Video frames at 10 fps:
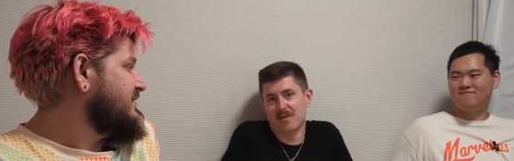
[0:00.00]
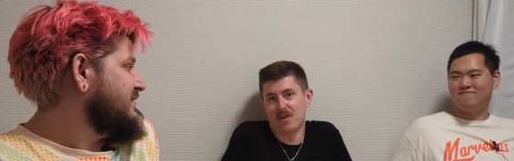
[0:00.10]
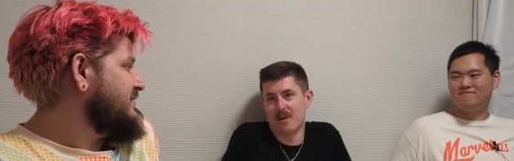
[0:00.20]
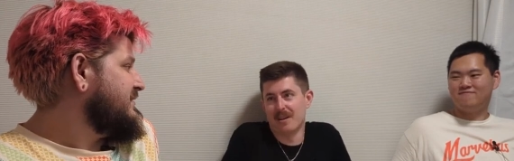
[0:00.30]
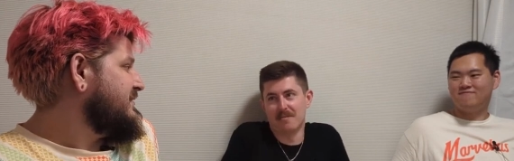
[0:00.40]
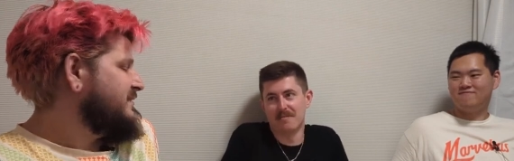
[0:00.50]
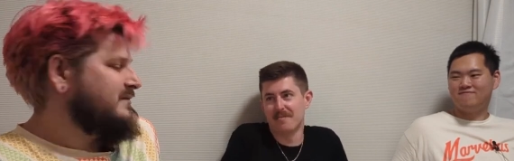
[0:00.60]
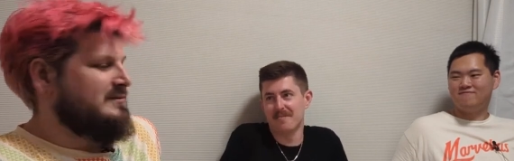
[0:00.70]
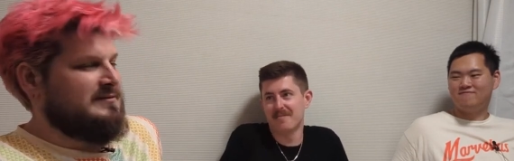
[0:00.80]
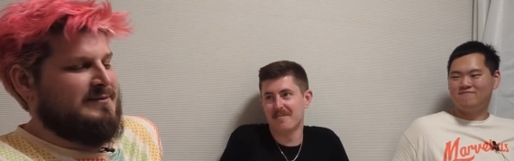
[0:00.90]
Speaker 1: No idea.
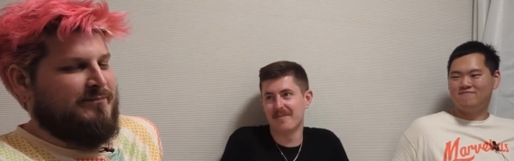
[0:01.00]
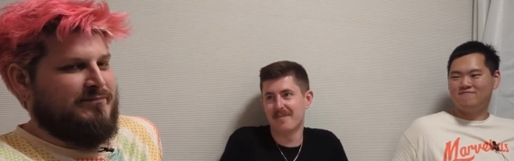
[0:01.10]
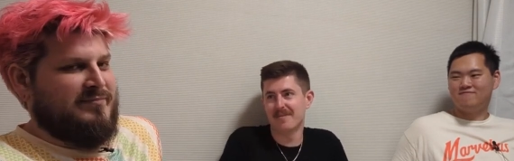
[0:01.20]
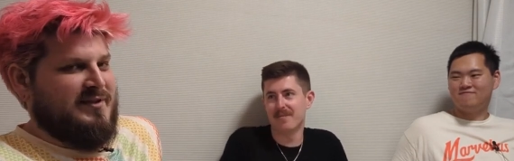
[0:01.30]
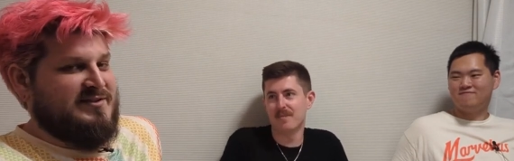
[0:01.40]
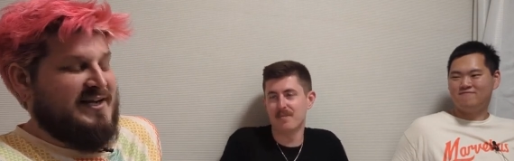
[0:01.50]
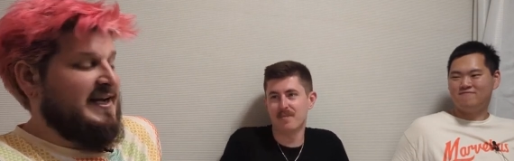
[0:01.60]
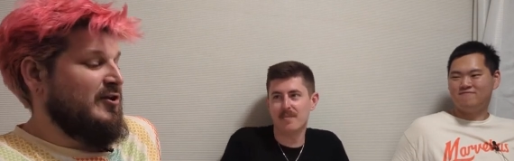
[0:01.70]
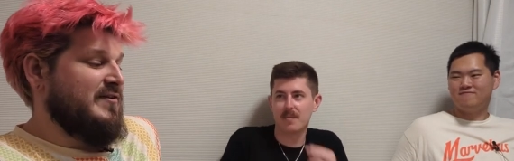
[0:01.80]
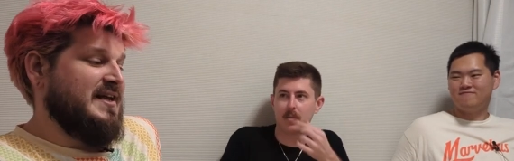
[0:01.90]

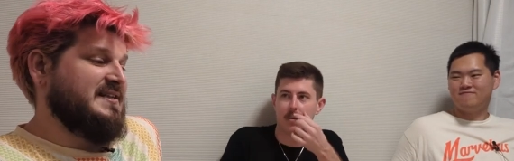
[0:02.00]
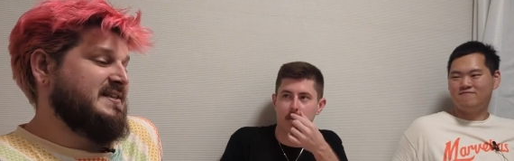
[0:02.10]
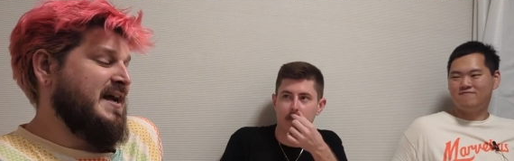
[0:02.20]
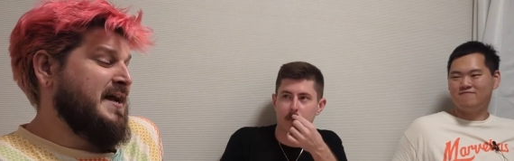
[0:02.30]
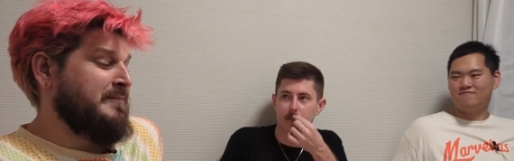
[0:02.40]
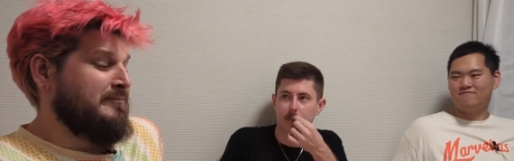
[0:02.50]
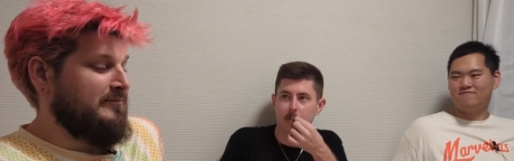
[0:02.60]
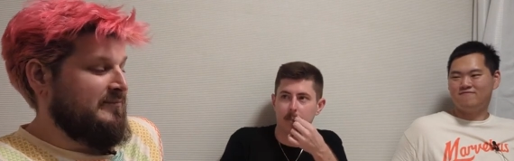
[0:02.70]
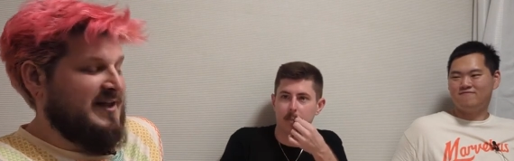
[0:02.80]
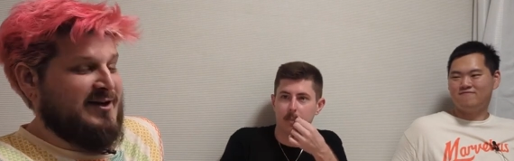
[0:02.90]
Didn't get on the SSN.
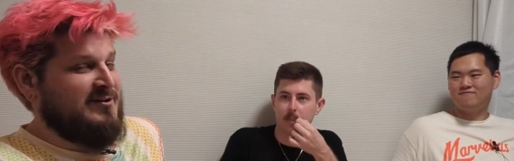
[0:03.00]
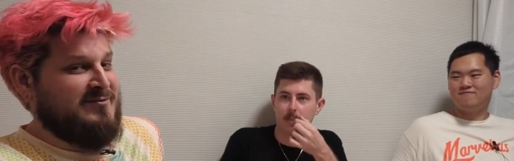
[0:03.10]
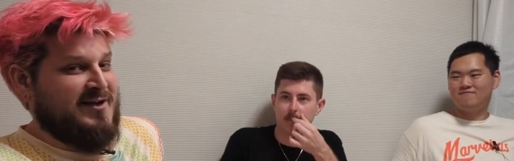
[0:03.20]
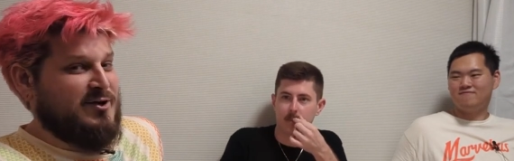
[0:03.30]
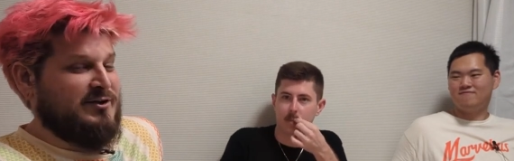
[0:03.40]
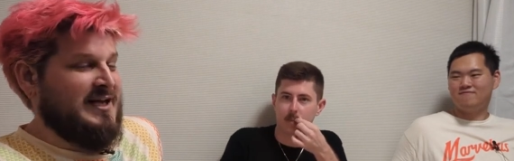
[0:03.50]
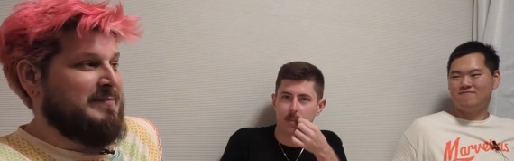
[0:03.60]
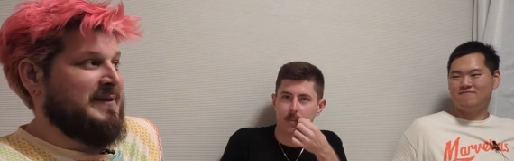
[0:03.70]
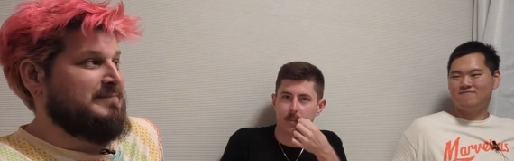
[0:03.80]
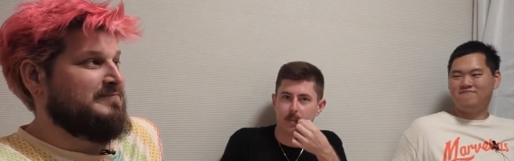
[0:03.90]
They they couldn't
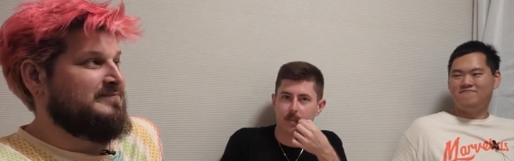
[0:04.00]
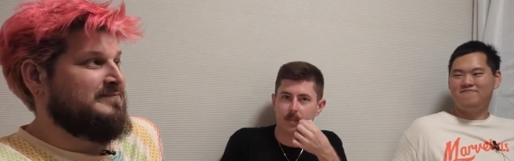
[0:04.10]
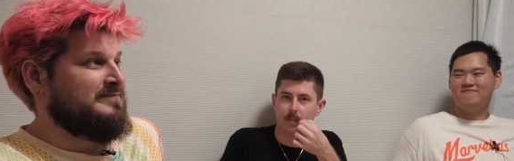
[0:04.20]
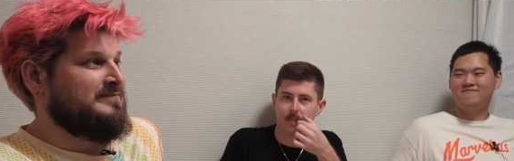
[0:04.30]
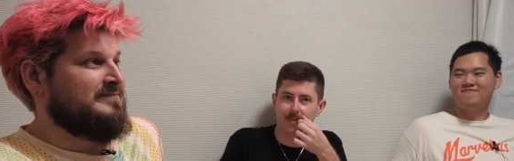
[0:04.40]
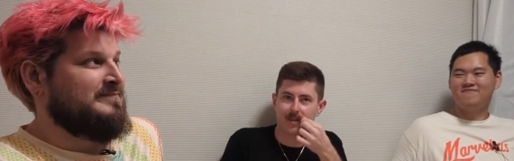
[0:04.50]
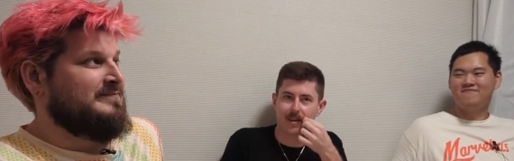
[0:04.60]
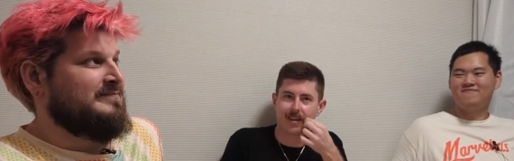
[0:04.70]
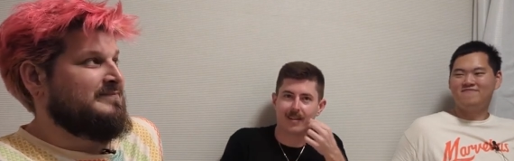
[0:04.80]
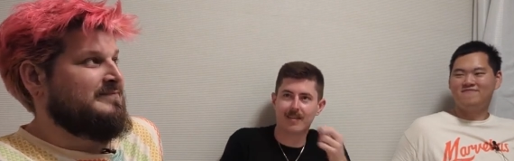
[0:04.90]
get me.
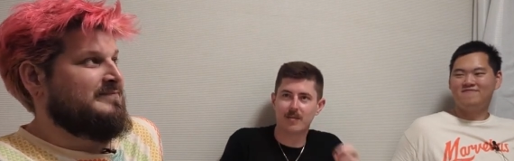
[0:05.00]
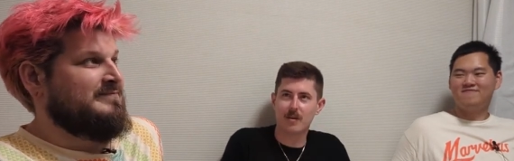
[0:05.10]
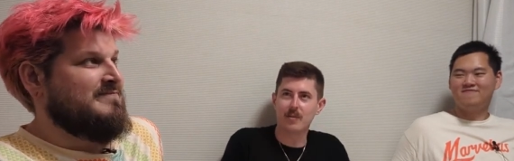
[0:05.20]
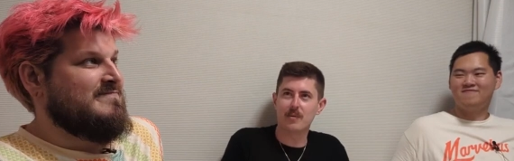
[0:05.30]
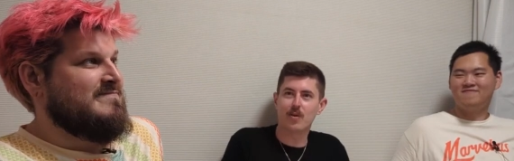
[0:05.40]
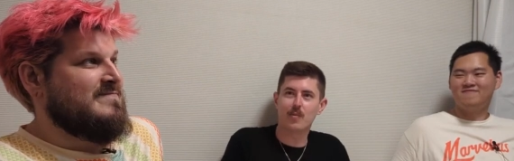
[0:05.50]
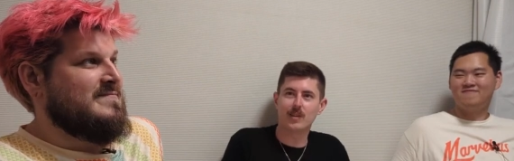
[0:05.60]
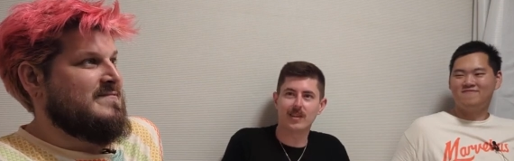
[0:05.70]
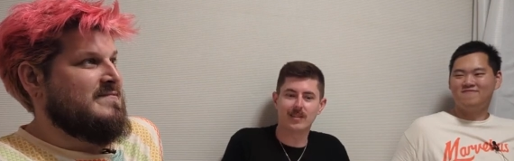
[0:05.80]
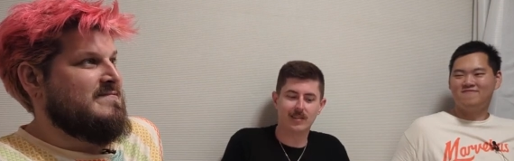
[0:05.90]
Speaker 2: Yeah. Why did not we hop
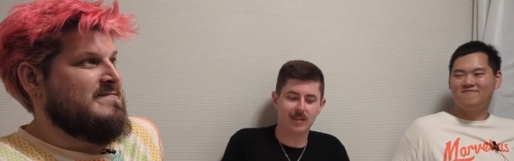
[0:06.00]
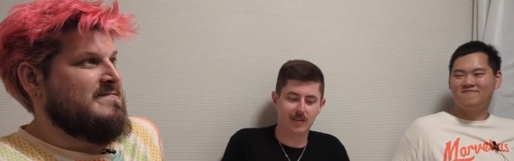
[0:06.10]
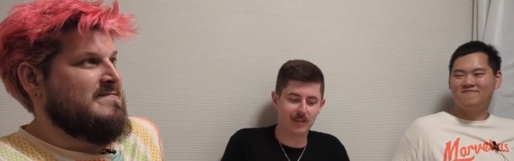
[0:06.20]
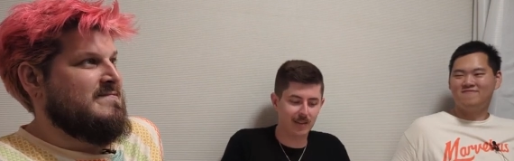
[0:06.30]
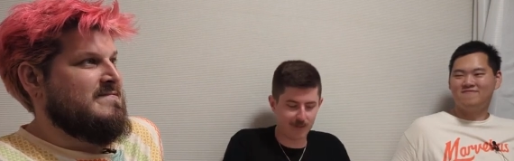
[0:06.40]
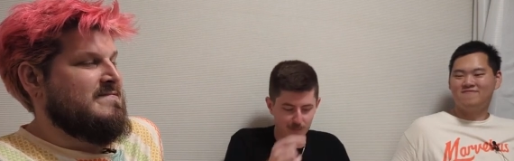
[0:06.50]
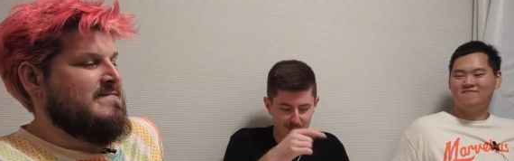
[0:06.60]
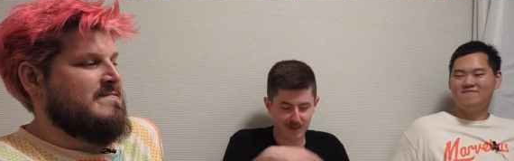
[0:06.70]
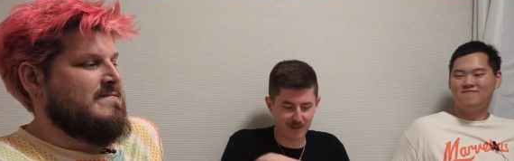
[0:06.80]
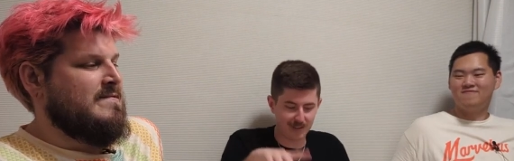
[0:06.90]
on the SSN? Is there
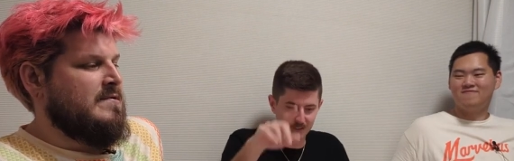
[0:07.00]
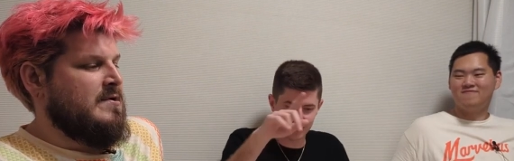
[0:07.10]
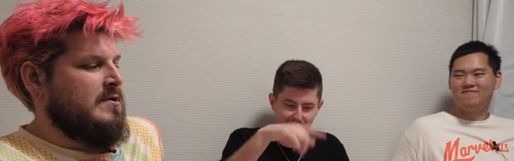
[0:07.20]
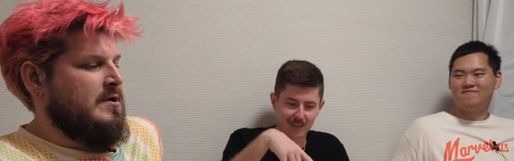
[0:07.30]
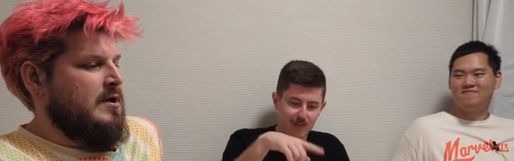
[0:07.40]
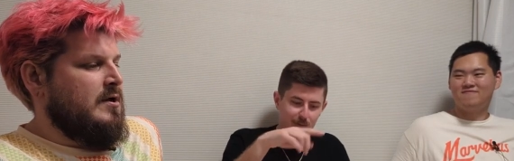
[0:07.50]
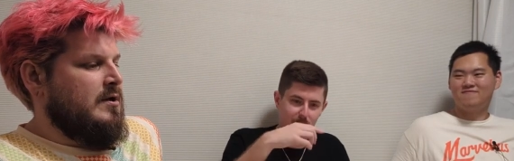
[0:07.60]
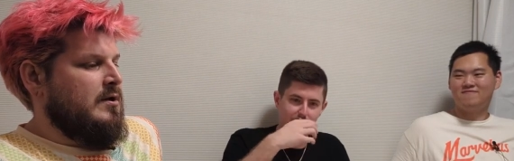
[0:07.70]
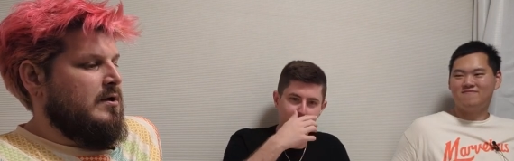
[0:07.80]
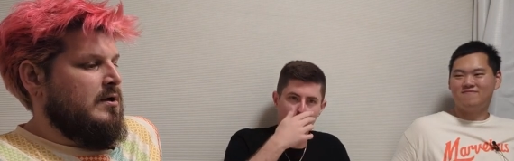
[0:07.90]
was there an SSN that
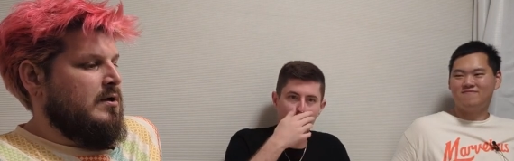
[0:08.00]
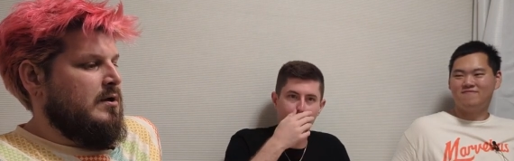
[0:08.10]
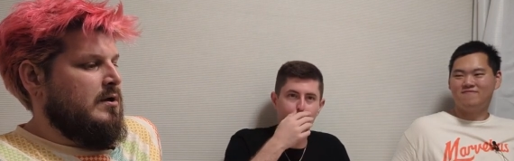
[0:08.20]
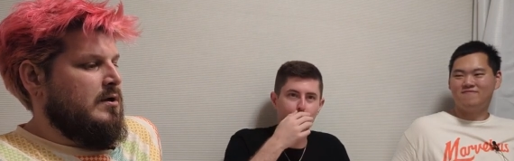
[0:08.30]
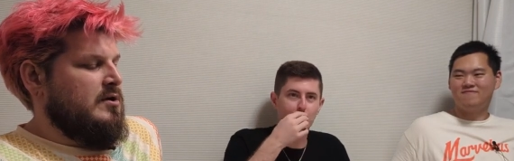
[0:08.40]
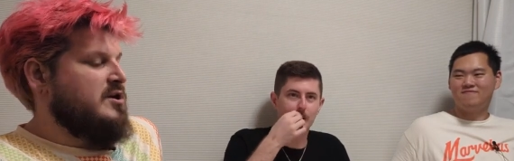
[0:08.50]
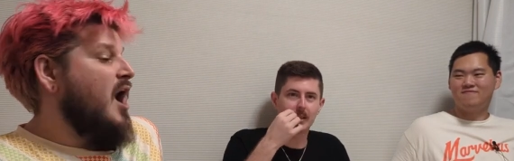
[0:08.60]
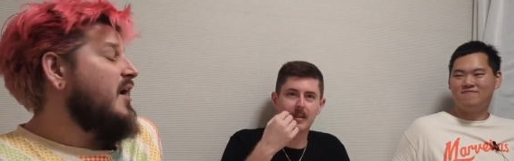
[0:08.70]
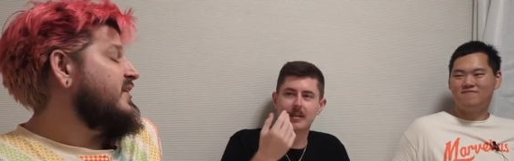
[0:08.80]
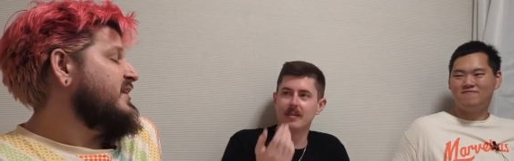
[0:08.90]
took you around?
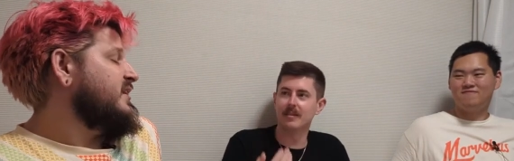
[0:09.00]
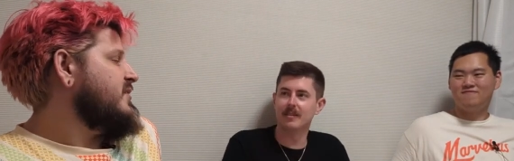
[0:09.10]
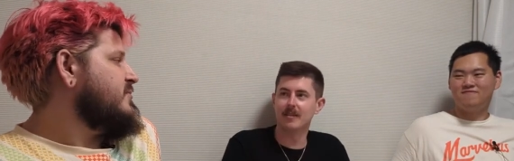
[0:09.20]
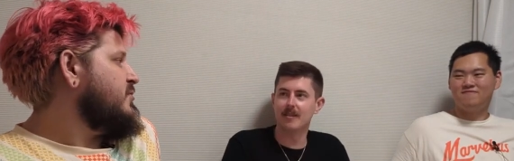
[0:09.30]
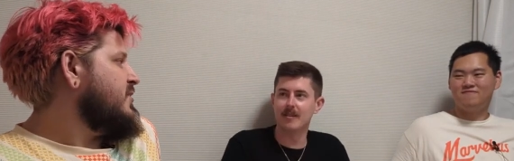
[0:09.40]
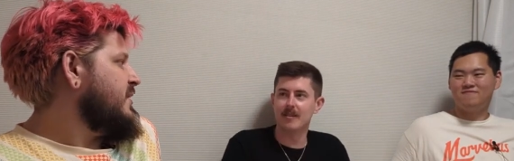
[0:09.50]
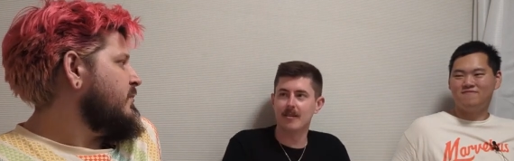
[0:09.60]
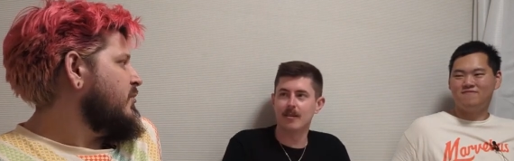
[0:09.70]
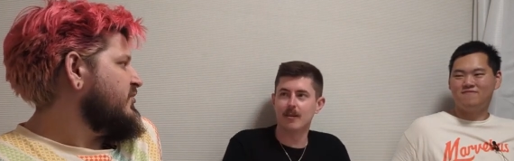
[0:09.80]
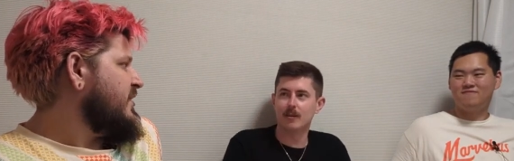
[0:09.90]
Speaker 1: No, they didn't leave the.
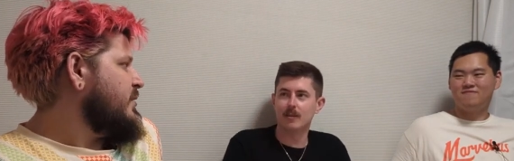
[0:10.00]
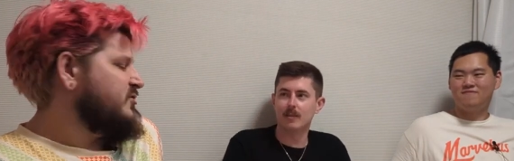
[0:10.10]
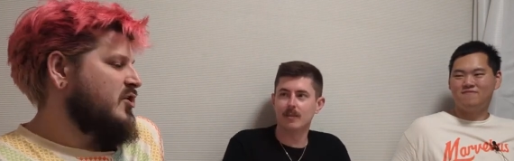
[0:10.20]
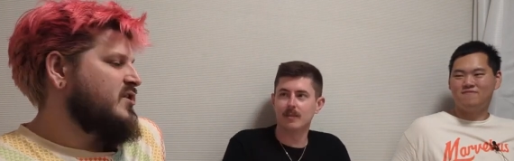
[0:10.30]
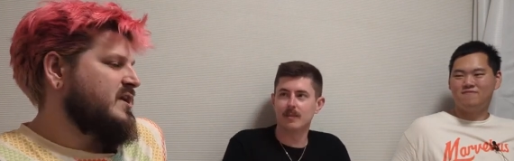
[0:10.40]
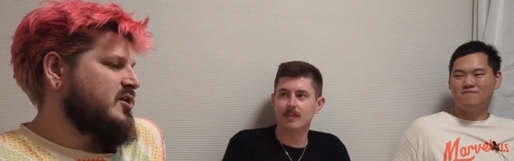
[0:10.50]
It was it was only